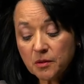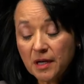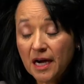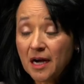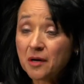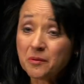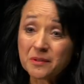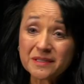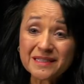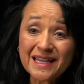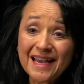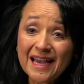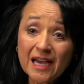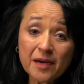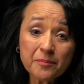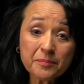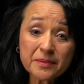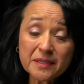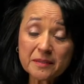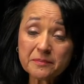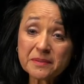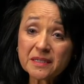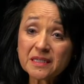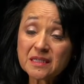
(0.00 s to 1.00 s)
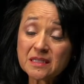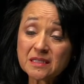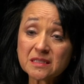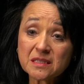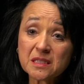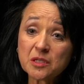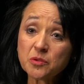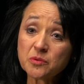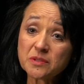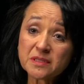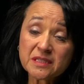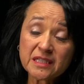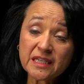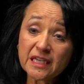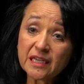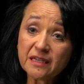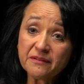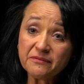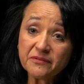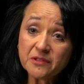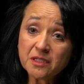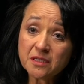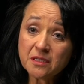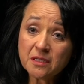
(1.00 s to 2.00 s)
i was happy because he was
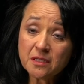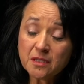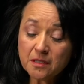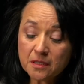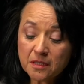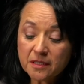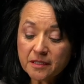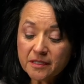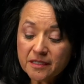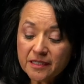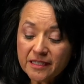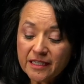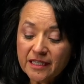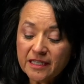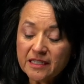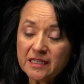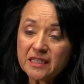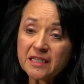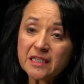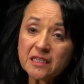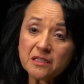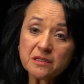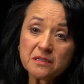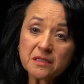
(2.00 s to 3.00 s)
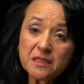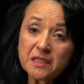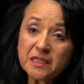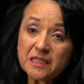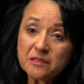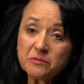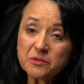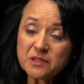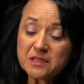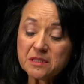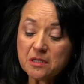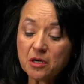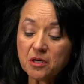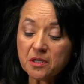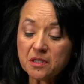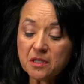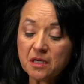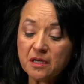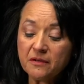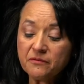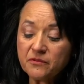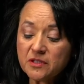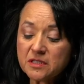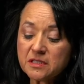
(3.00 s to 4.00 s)
saved and he, he was our
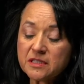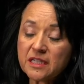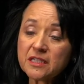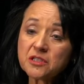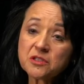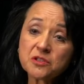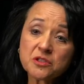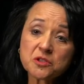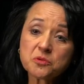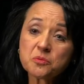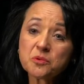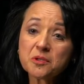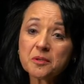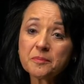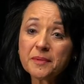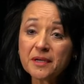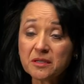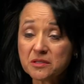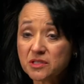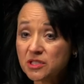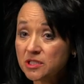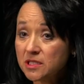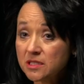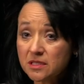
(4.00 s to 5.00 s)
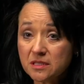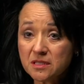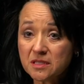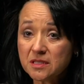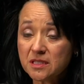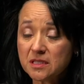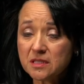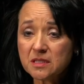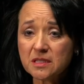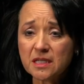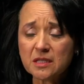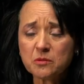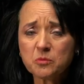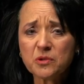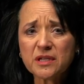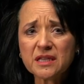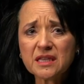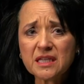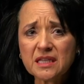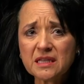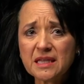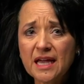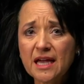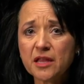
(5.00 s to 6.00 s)
conversations were about jesus and
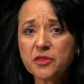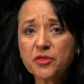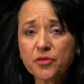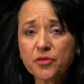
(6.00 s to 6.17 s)
within that